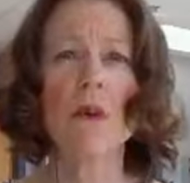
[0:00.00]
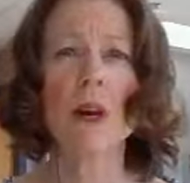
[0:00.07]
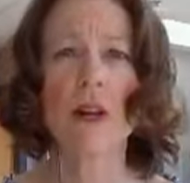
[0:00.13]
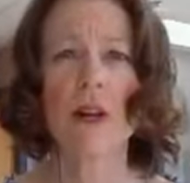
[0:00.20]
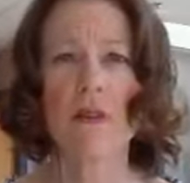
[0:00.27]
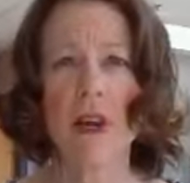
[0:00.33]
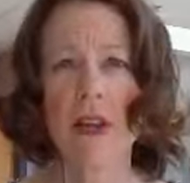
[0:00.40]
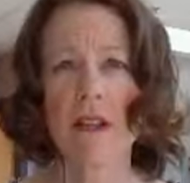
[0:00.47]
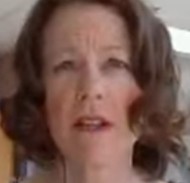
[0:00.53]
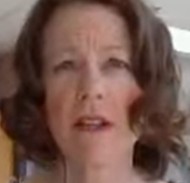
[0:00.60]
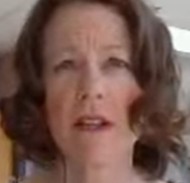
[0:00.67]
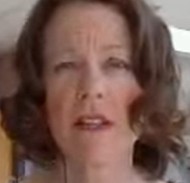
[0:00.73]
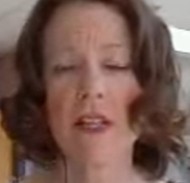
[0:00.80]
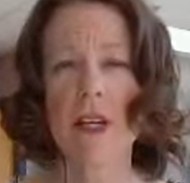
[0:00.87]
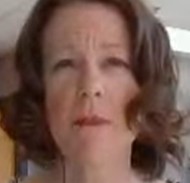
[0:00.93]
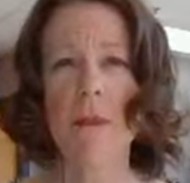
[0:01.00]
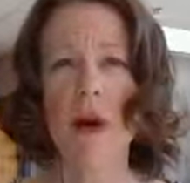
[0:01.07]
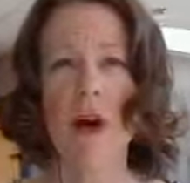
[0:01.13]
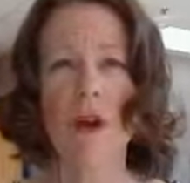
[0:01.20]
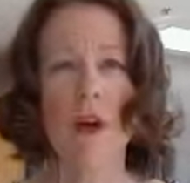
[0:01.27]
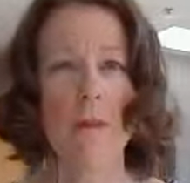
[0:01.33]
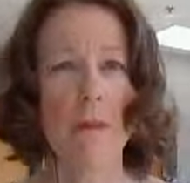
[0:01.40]
one of us sleep
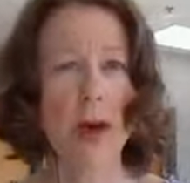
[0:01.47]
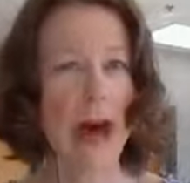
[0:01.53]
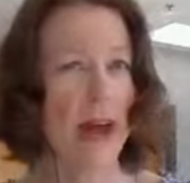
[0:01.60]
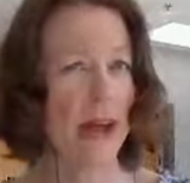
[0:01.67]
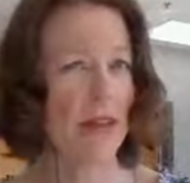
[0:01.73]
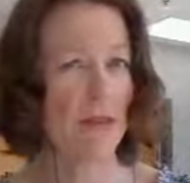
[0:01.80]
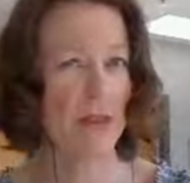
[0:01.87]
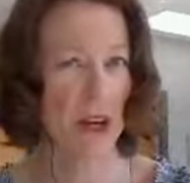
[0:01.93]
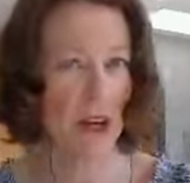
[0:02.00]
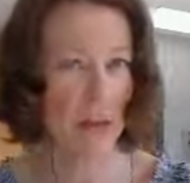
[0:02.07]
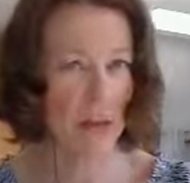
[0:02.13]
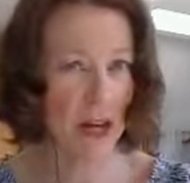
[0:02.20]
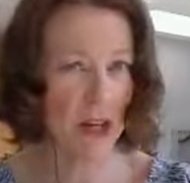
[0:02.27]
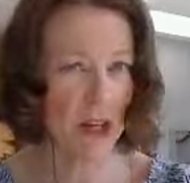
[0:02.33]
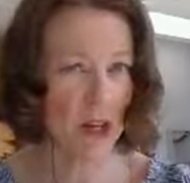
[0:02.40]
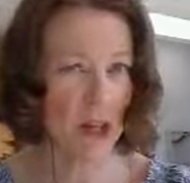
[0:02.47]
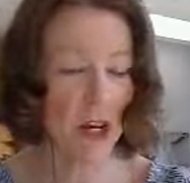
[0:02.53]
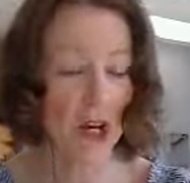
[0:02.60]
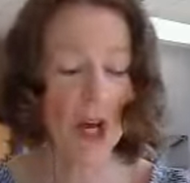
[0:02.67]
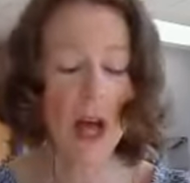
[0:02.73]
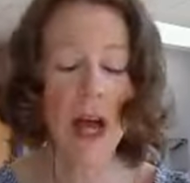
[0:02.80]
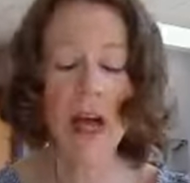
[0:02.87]
on our back very much,
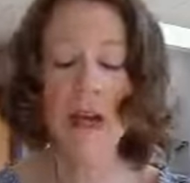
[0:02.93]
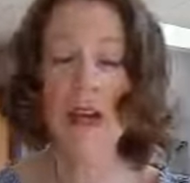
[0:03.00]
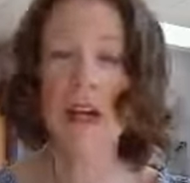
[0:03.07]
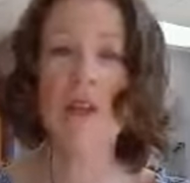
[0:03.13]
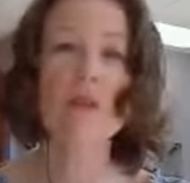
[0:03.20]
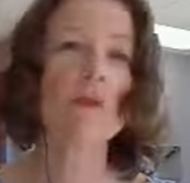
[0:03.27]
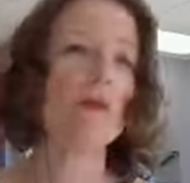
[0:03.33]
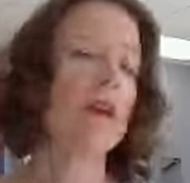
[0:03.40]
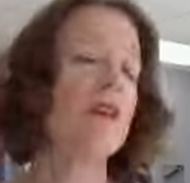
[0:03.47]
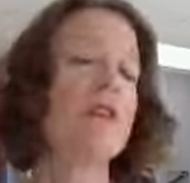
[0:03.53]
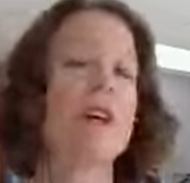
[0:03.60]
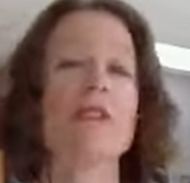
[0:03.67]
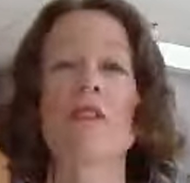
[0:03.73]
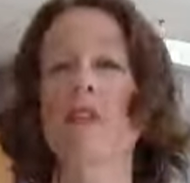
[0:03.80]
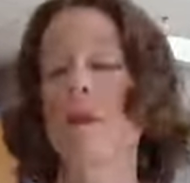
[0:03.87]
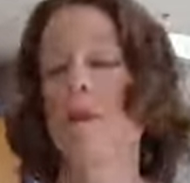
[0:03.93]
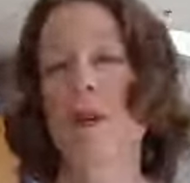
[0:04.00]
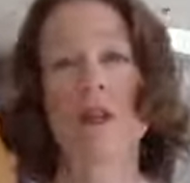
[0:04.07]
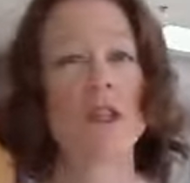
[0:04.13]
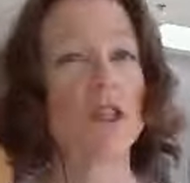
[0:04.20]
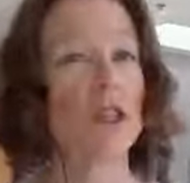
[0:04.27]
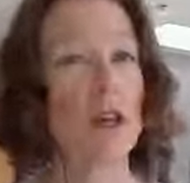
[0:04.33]
and neither one of us sleep
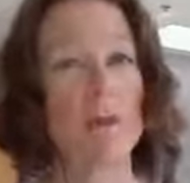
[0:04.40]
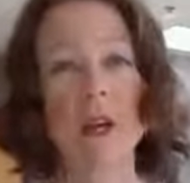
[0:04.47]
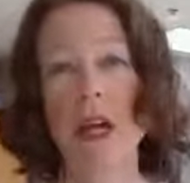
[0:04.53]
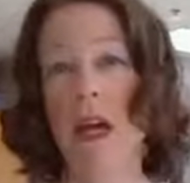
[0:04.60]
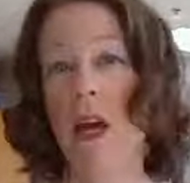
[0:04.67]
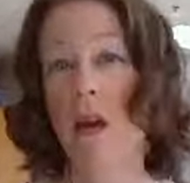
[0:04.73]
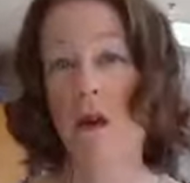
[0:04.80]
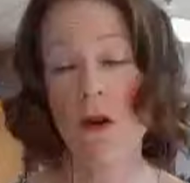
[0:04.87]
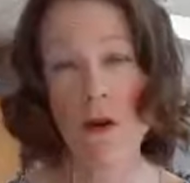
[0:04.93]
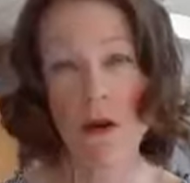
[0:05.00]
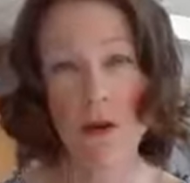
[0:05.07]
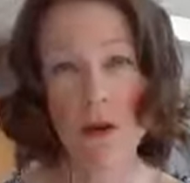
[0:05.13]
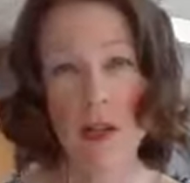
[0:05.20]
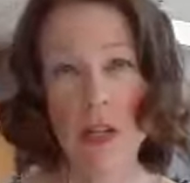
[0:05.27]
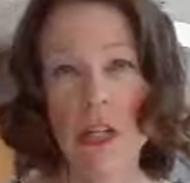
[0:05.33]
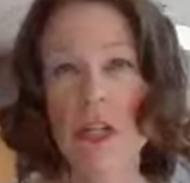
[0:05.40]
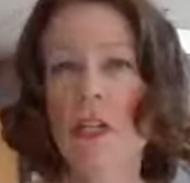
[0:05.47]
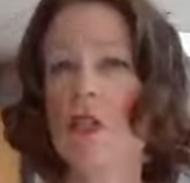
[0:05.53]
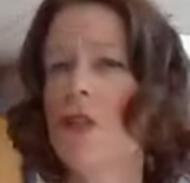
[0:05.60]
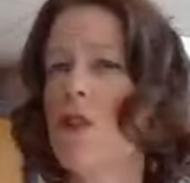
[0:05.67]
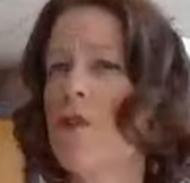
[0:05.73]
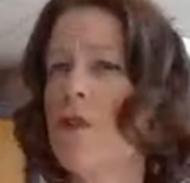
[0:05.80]
on our stomach at all.
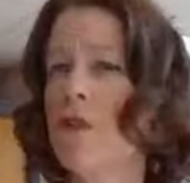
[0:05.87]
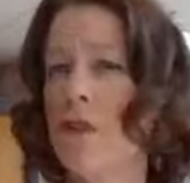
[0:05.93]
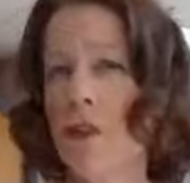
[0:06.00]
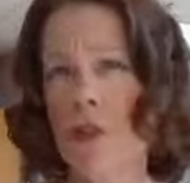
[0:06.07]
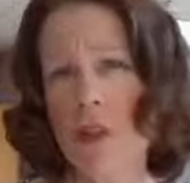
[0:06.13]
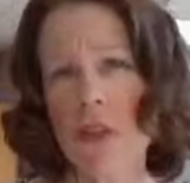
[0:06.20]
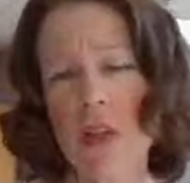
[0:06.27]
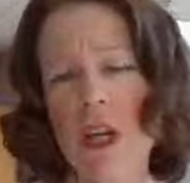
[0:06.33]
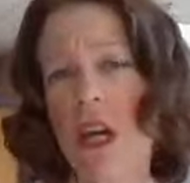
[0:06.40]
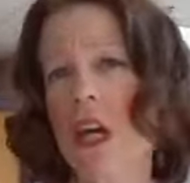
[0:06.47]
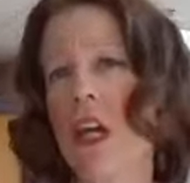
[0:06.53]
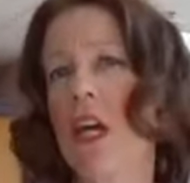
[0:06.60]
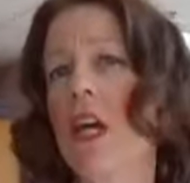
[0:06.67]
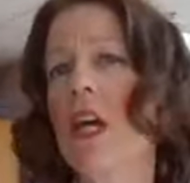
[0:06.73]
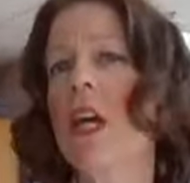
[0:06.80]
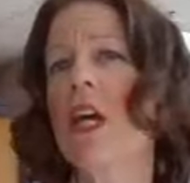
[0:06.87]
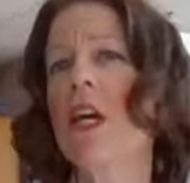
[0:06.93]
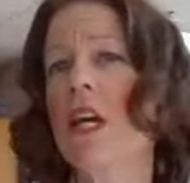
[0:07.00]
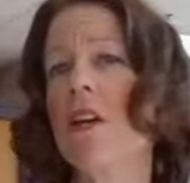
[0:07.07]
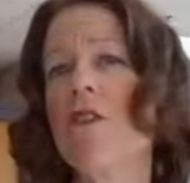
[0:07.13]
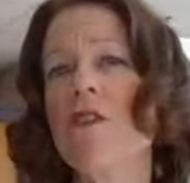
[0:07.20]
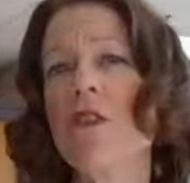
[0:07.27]
So first thing,
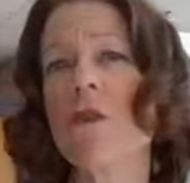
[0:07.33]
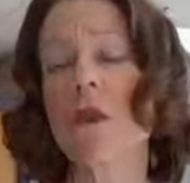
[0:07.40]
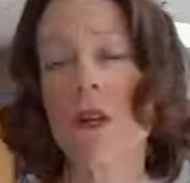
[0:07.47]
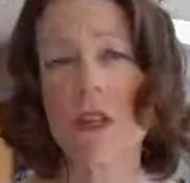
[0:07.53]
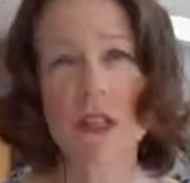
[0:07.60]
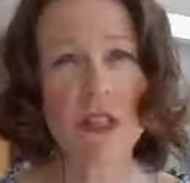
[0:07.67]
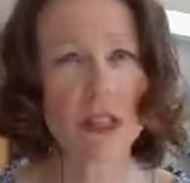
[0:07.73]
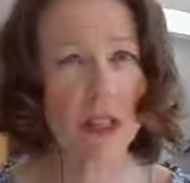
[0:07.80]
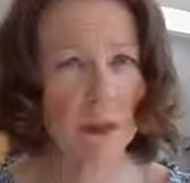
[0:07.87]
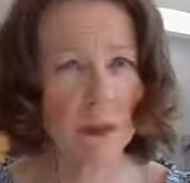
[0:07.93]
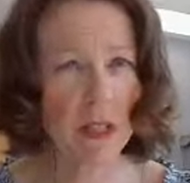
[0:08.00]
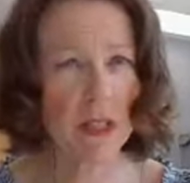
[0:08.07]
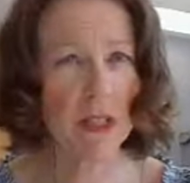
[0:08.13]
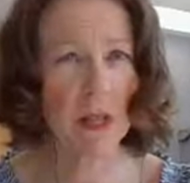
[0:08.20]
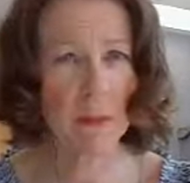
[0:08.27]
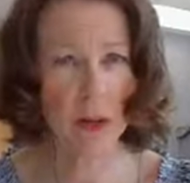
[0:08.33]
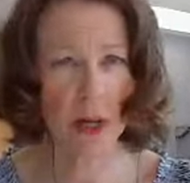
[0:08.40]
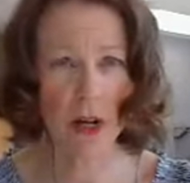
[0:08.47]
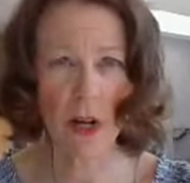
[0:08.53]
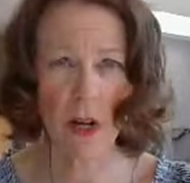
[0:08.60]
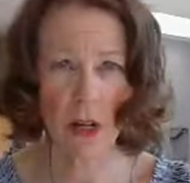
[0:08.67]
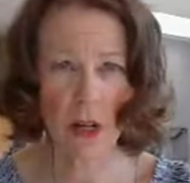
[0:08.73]
if you are a stomach sleeper
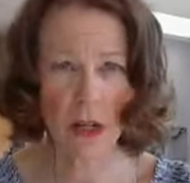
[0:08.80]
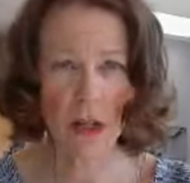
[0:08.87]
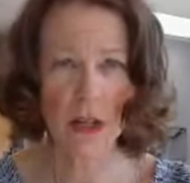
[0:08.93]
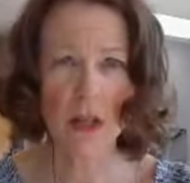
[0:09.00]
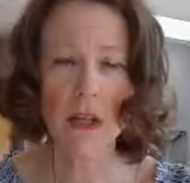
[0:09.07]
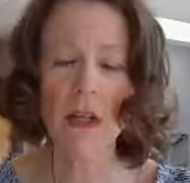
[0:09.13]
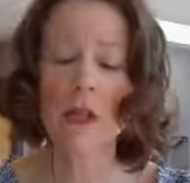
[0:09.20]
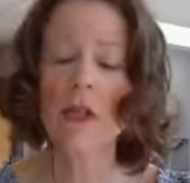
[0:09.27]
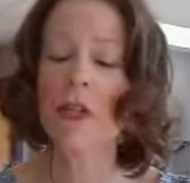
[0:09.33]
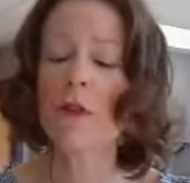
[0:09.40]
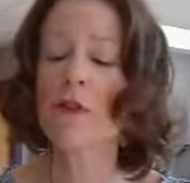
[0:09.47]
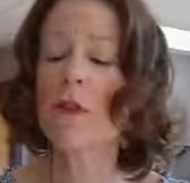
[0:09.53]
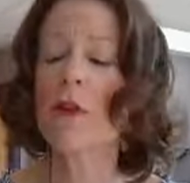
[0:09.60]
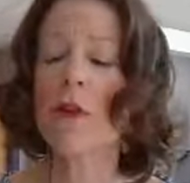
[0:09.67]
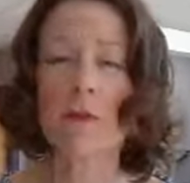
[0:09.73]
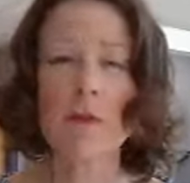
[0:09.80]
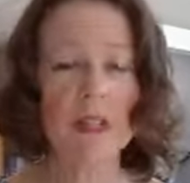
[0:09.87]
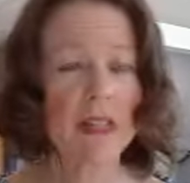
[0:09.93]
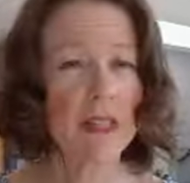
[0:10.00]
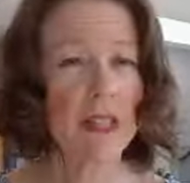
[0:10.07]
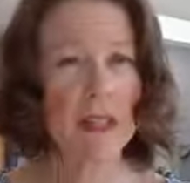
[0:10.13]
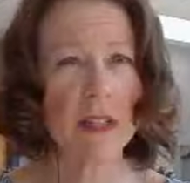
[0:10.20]
at all, you've heard me
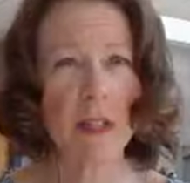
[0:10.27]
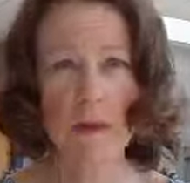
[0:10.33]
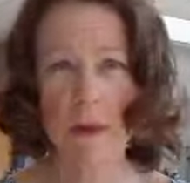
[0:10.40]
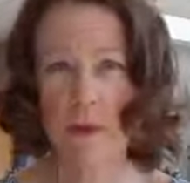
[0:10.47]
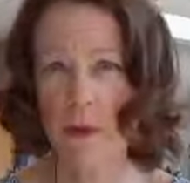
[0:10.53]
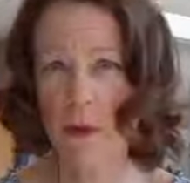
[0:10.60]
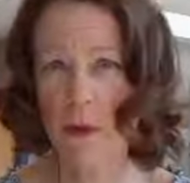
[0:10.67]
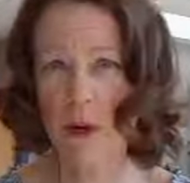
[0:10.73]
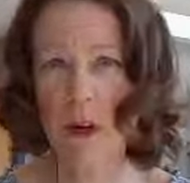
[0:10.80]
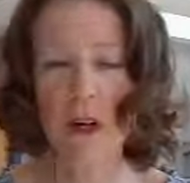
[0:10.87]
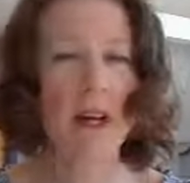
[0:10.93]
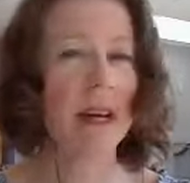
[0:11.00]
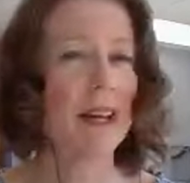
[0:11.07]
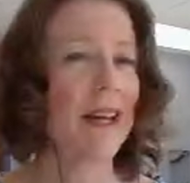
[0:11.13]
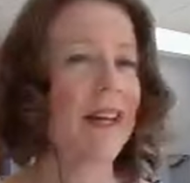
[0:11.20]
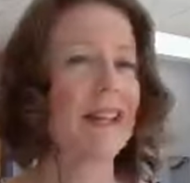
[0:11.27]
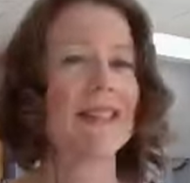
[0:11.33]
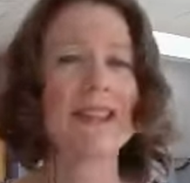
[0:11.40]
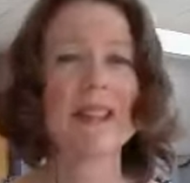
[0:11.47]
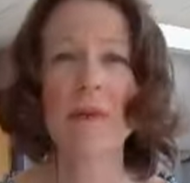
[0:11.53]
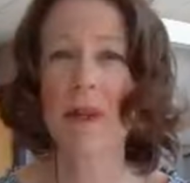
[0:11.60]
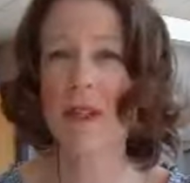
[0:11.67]
say this before,
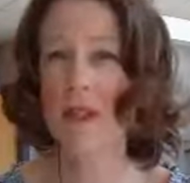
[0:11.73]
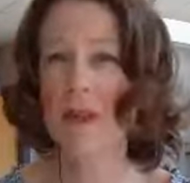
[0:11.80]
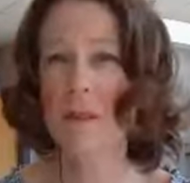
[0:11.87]
stomach